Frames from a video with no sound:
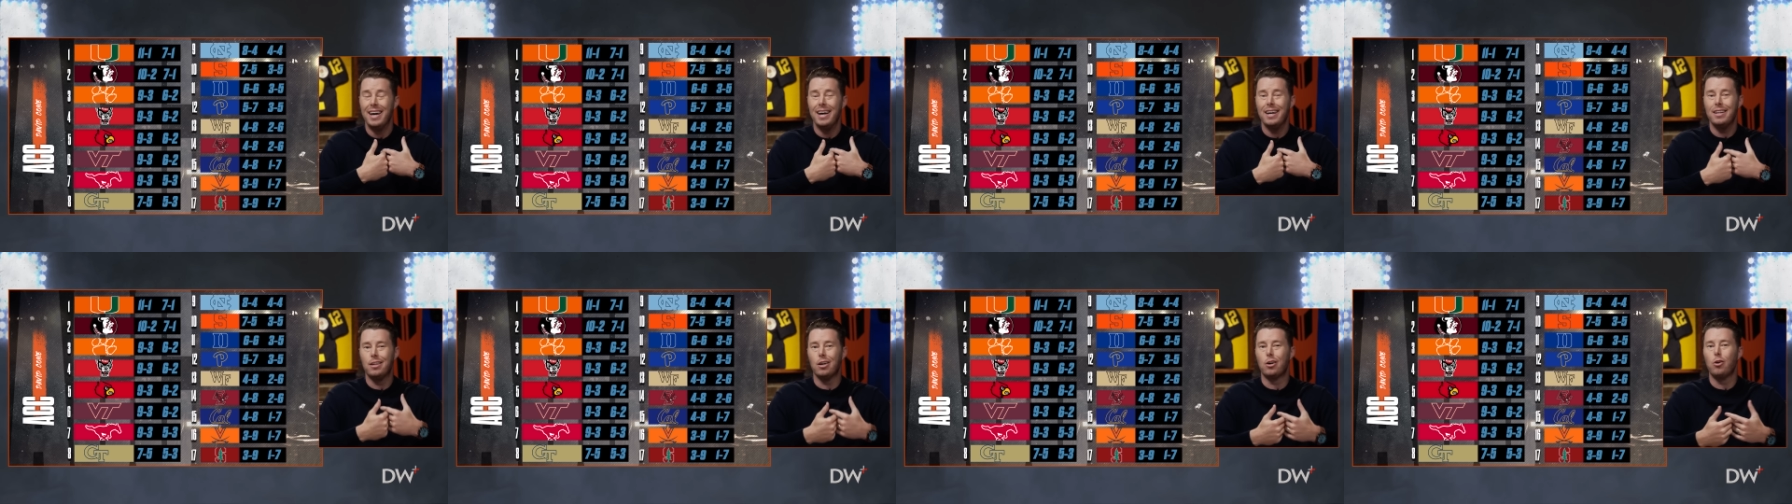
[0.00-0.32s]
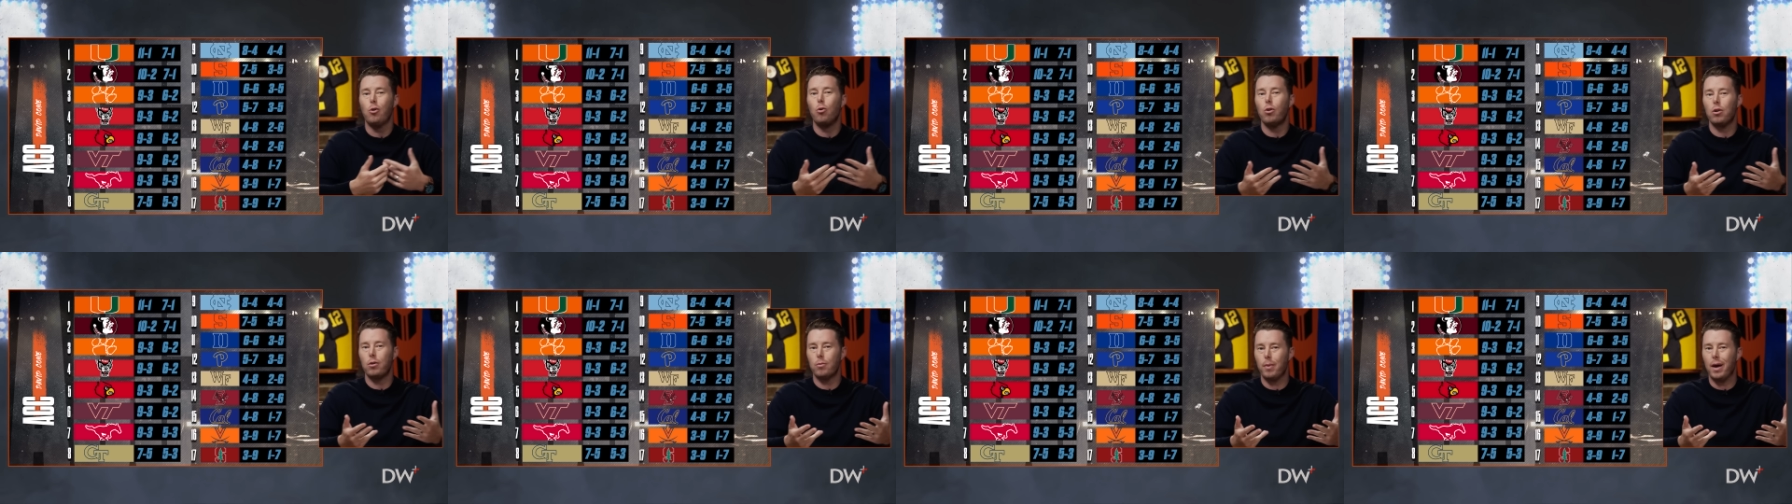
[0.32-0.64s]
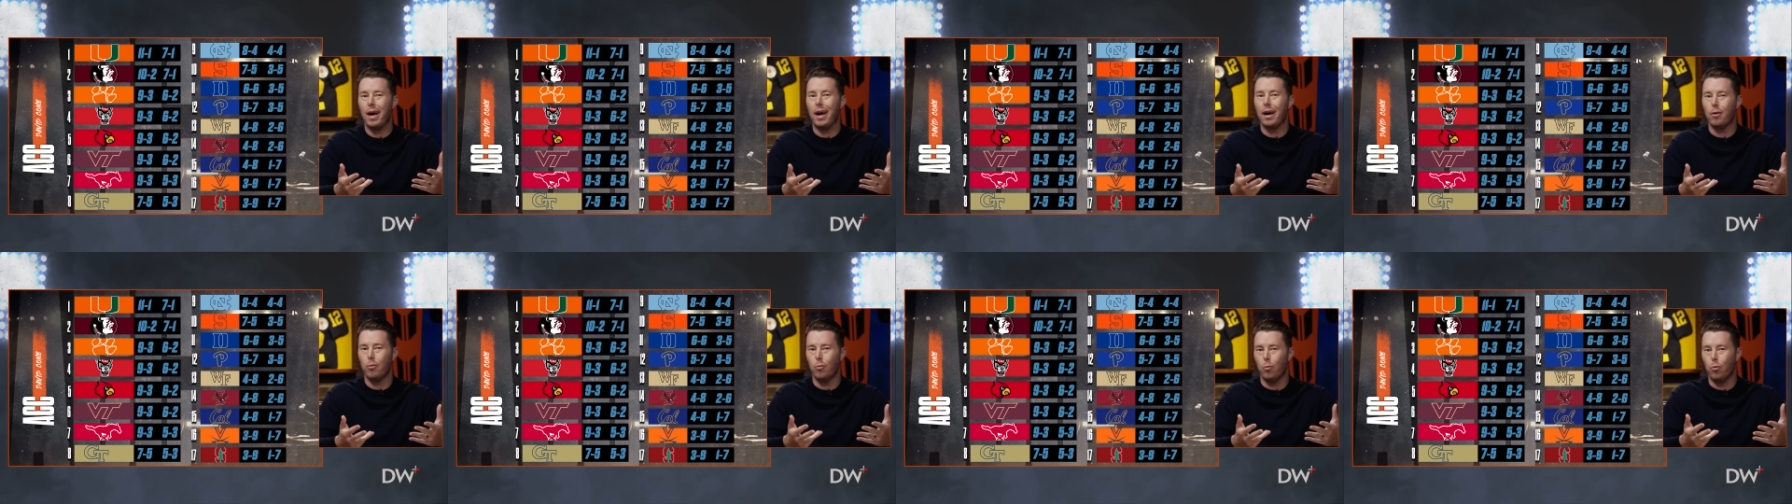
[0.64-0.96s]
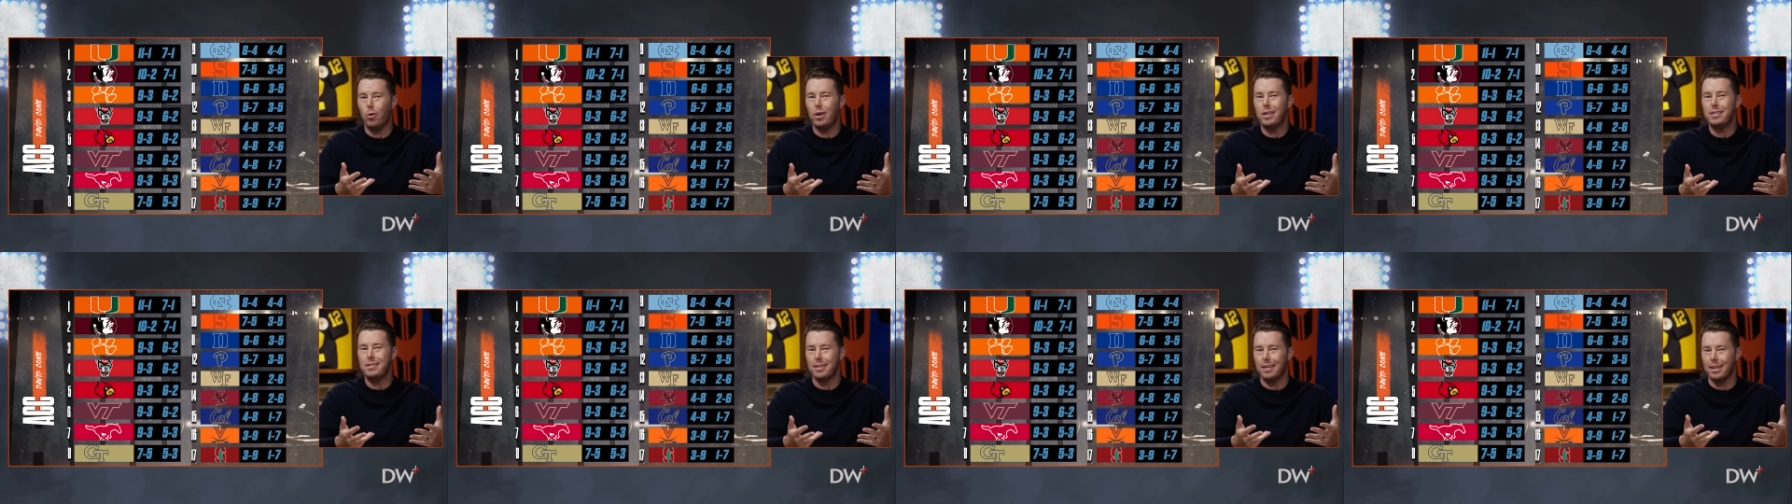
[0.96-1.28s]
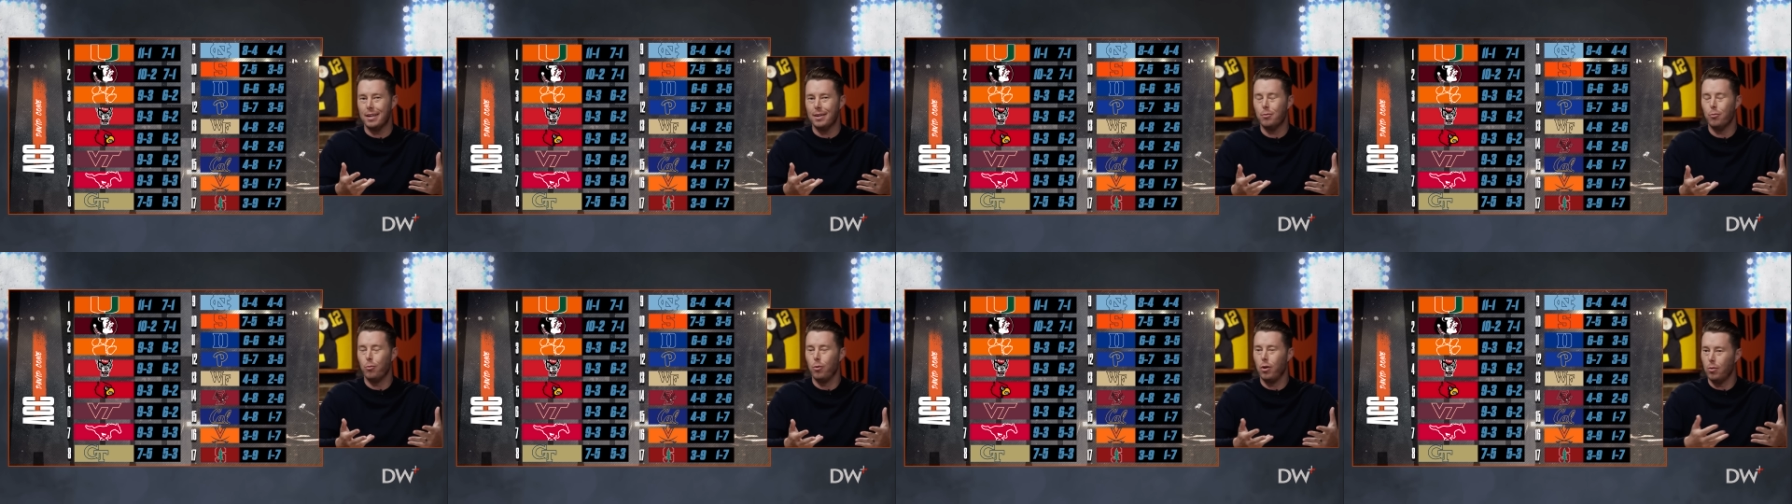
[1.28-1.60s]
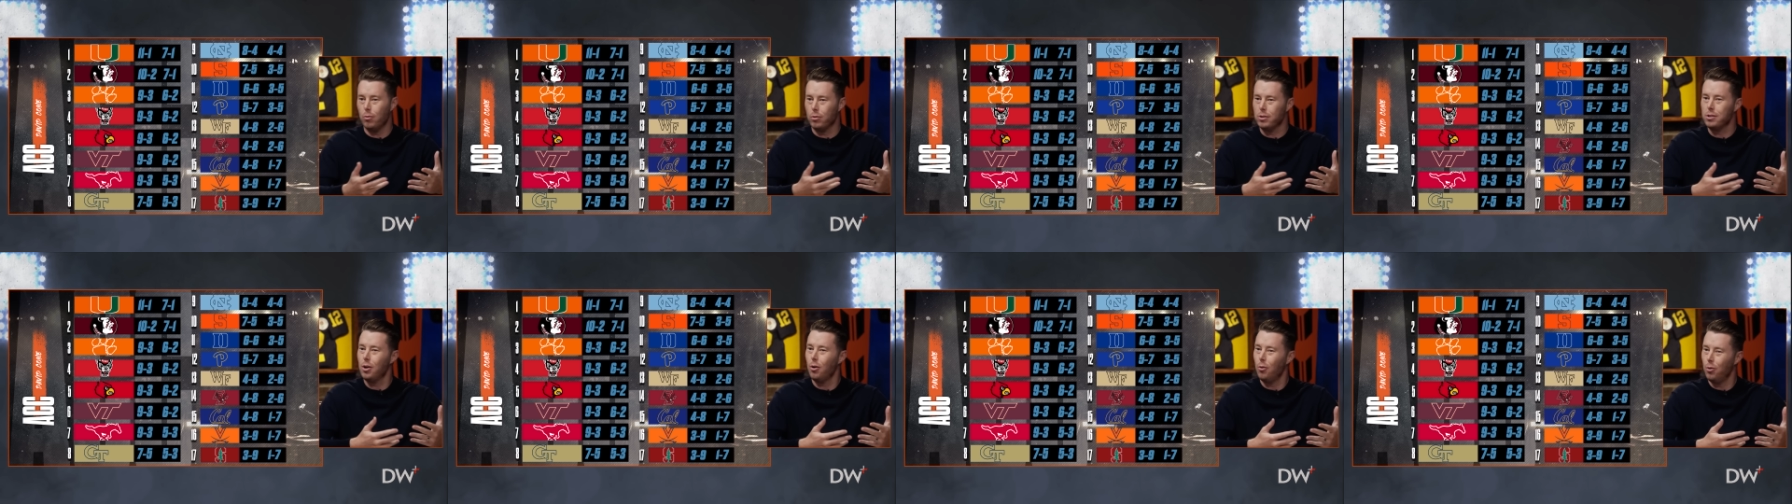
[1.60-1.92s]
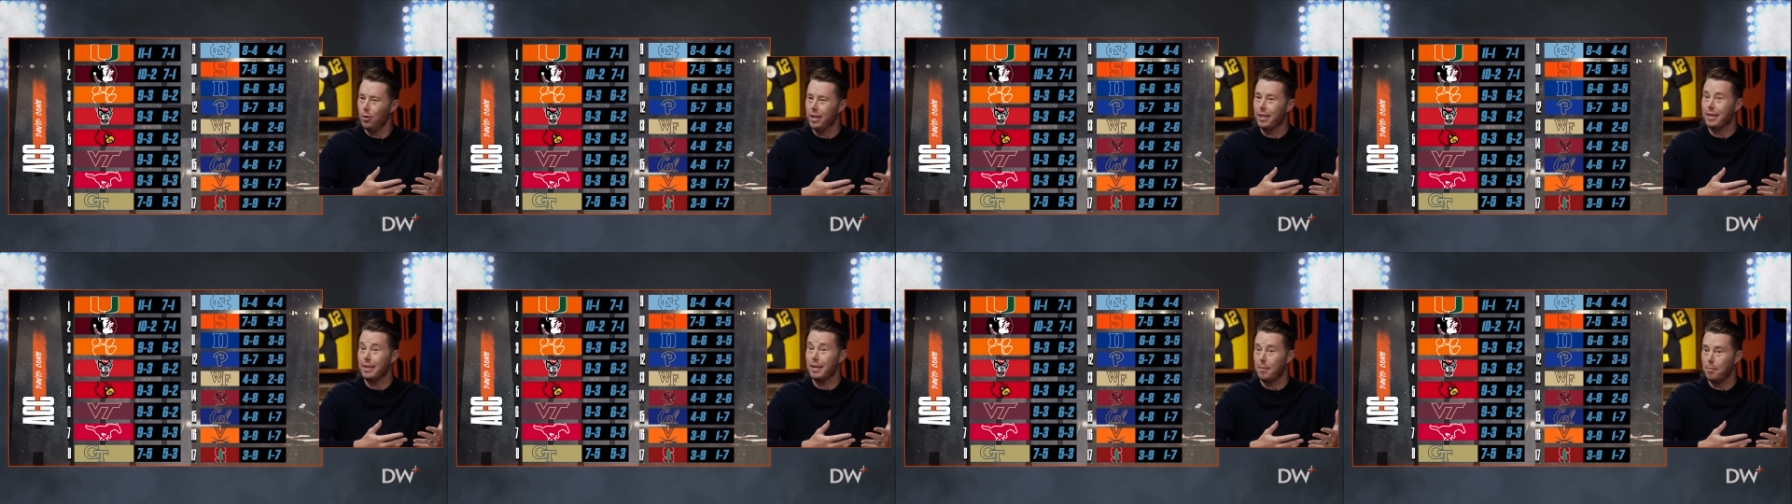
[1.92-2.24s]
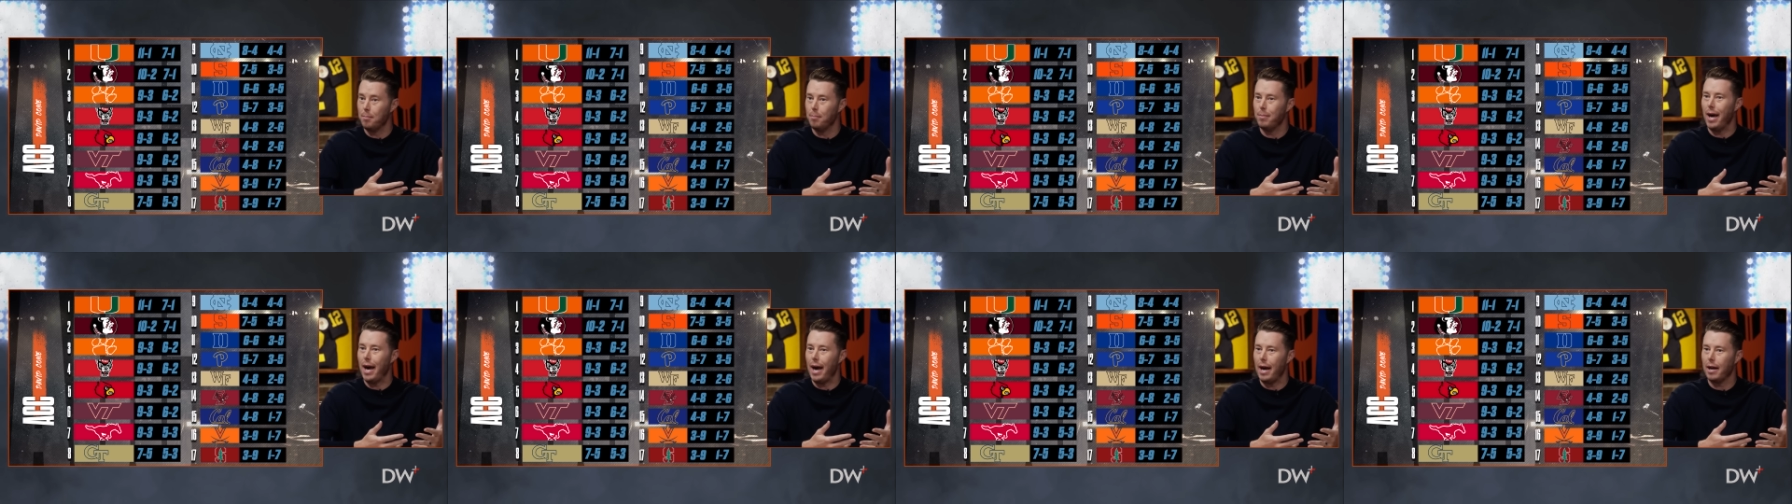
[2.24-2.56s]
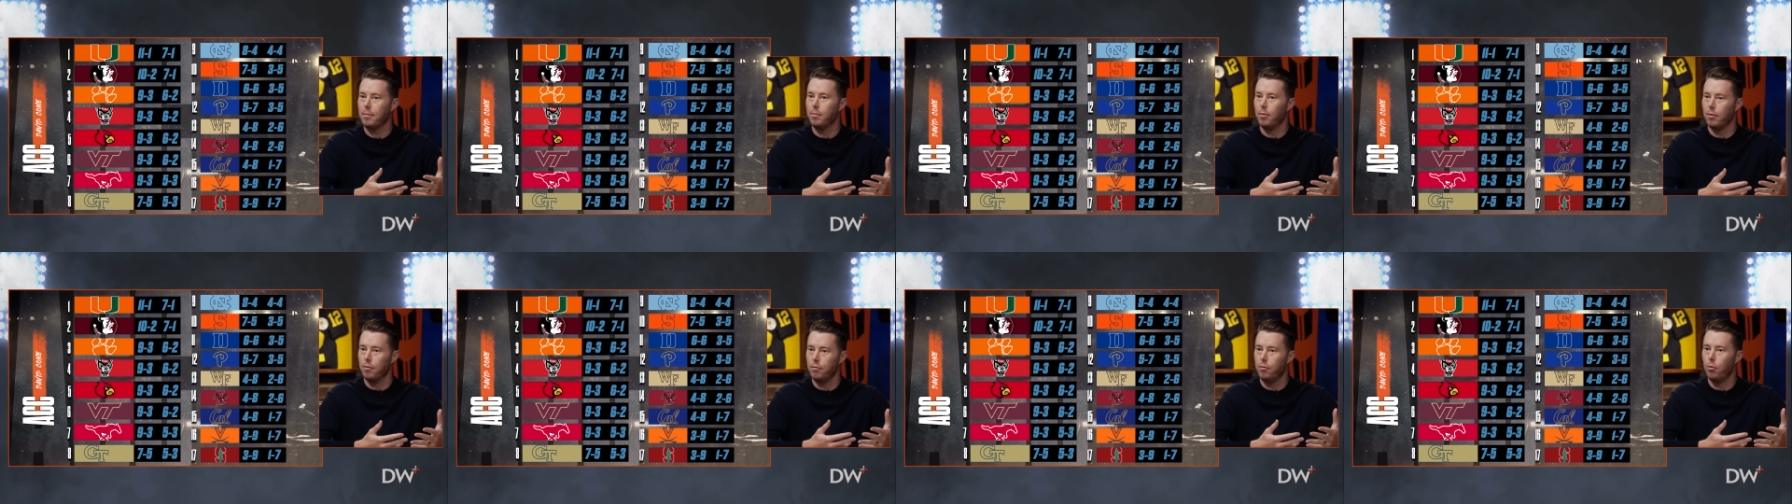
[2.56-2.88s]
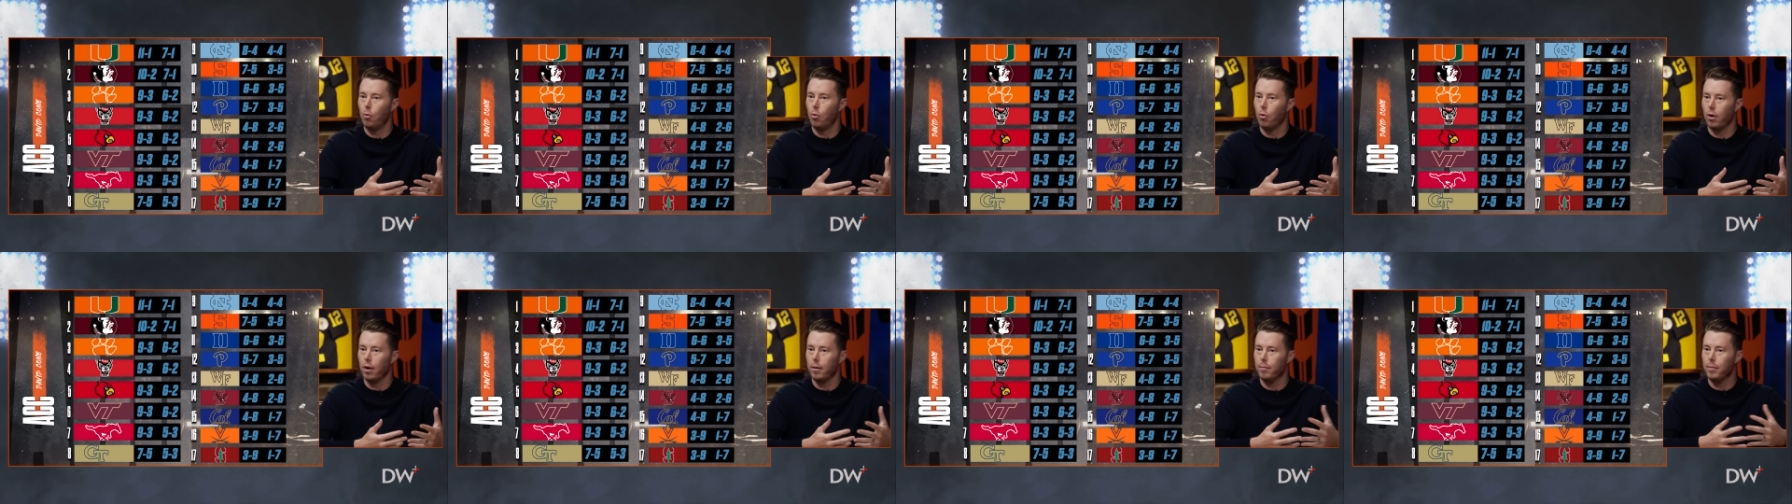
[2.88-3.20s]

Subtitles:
The quarterback wasn't what was holding them back before.